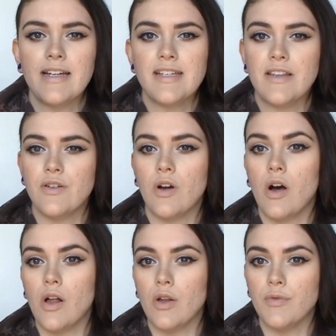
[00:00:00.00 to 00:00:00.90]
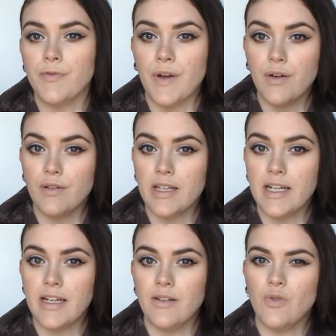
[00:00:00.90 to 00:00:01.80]
I'd say they're all
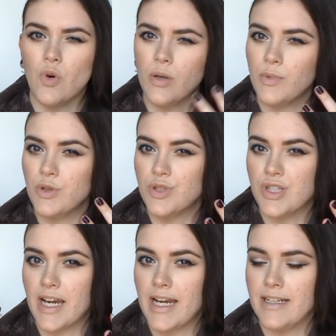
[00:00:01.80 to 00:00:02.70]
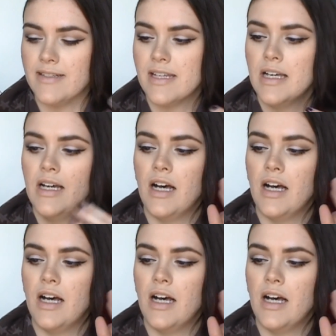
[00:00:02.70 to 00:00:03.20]
fairly normal shades.